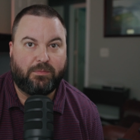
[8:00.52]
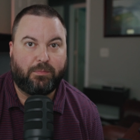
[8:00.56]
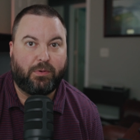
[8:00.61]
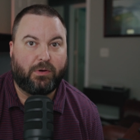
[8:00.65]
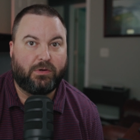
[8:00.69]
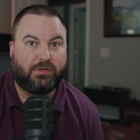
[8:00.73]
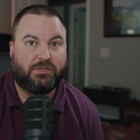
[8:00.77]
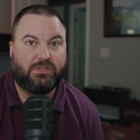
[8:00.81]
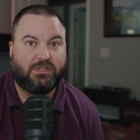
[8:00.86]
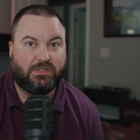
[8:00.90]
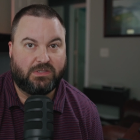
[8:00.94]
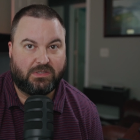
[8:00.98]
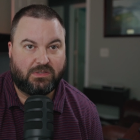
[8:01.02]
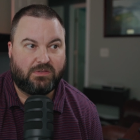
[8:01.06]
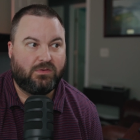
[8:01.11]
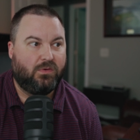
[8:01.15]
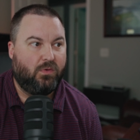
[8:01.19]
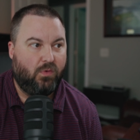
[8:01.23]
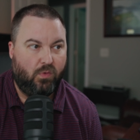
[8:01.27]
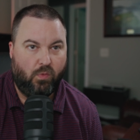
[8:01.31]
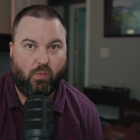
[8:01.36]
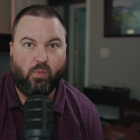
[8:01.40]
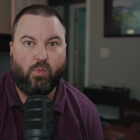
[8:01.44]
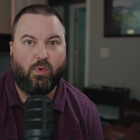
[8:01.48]
to purchase
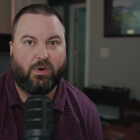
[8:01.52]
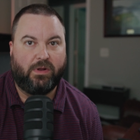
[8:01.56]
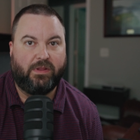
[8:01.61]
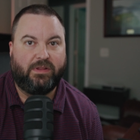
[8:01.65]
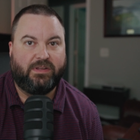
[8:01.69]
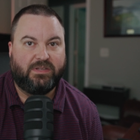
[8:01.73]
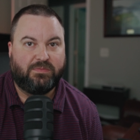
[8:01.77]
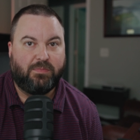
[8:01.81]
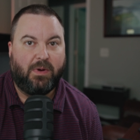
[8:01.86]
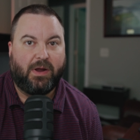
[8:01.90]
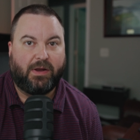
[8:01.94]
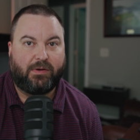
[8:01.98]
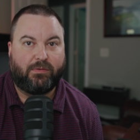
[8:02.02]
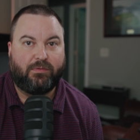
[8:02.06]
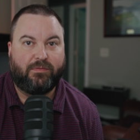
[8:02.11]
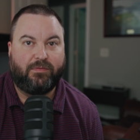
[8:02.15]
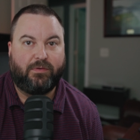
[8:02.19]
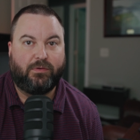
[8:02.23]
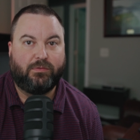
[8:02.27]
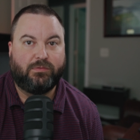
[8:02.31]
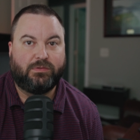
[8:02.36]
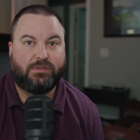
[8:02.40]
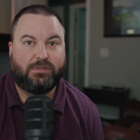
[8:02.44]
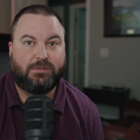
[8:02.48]
one of these
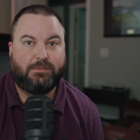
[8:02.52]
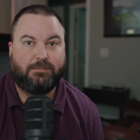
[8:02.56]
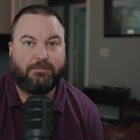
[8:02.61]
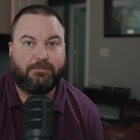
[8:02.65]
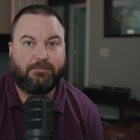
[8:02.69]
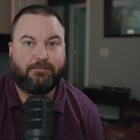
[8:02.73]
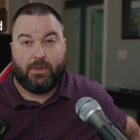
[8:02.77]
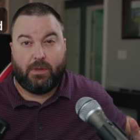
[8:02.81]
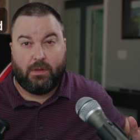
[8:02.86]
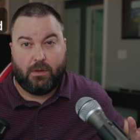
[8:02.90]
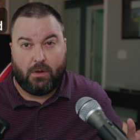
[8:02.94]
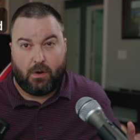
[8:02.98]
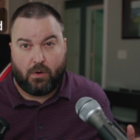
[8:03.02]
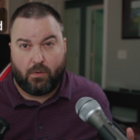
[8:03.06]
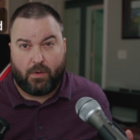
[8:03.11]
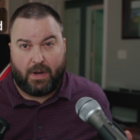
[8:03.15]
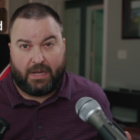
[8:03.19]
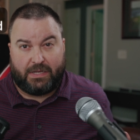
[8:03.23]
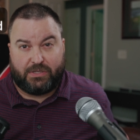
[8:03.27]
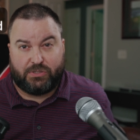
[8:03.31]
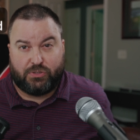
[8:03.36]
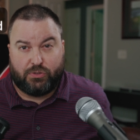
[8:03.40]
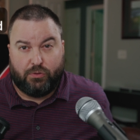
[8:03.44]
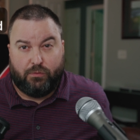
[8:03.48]
microphones. All
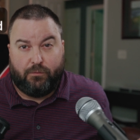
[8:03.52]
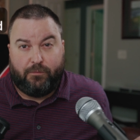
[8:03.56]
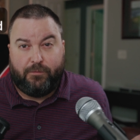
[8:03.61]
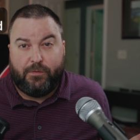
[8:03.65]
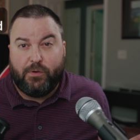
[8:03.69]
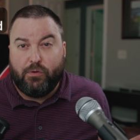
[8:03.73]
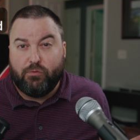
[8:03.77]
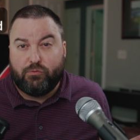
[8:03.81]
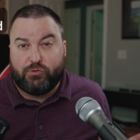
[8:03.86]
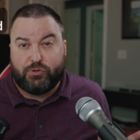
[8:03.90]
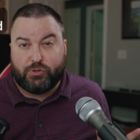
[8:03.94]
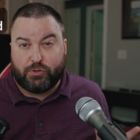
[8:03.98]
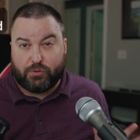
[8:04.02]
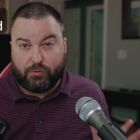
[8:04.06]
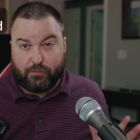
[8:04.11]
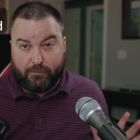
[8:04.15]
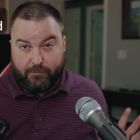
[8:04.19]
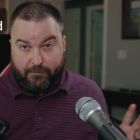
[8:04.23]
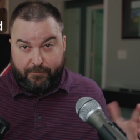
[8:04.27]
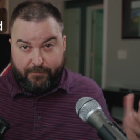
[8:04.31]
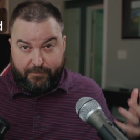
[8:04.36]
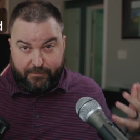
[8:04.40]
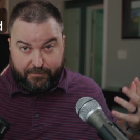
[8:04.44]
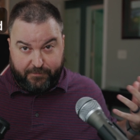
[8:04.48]
right, so future,
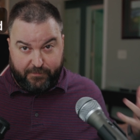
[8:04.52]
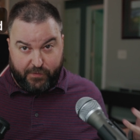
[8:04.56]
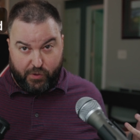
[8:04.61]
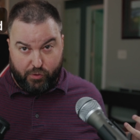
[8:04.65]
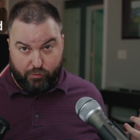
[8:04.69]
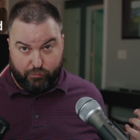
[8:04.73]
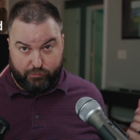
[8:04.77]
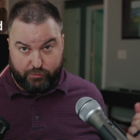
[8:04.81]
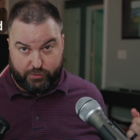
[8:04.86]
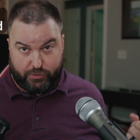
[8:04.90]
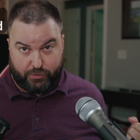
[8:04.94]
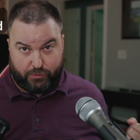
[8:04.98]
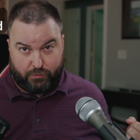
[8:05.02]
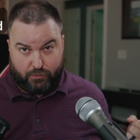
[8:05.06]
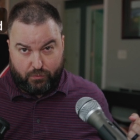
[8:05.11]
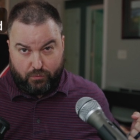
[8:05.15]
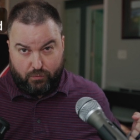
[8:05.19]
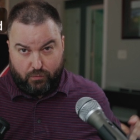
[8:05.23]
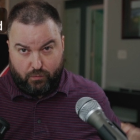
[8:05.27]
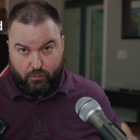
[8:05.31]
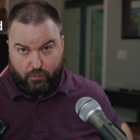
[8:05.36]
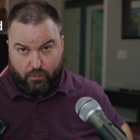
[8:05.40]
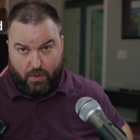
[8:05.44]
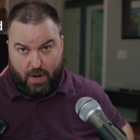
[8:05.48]

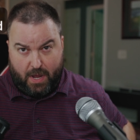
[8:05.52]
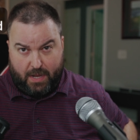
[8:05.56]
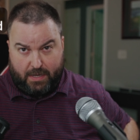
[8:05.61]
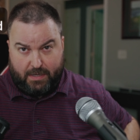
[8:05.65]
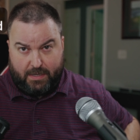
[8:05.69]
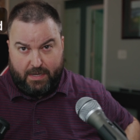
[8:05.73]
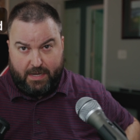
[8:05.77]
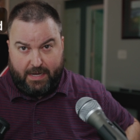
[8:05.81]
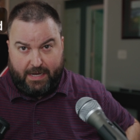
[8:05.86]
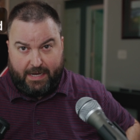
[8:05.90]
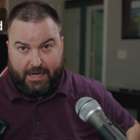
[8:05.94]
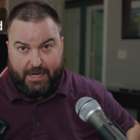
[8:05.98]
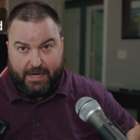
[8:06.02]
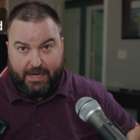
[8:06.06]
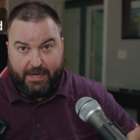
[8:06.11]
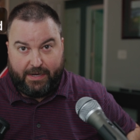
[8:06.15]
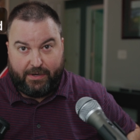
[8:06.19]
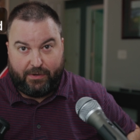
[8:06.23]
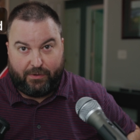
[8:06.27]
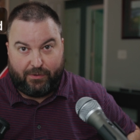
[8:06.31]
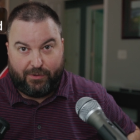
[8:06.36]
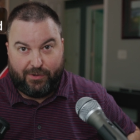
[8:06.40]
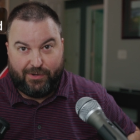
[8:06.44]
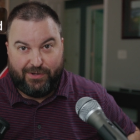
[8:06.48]
future Rodney
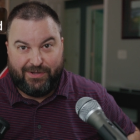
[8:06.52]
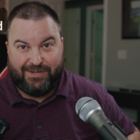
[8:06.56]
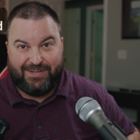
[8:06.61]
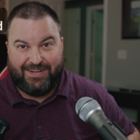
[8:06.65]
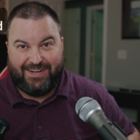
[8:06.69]
here.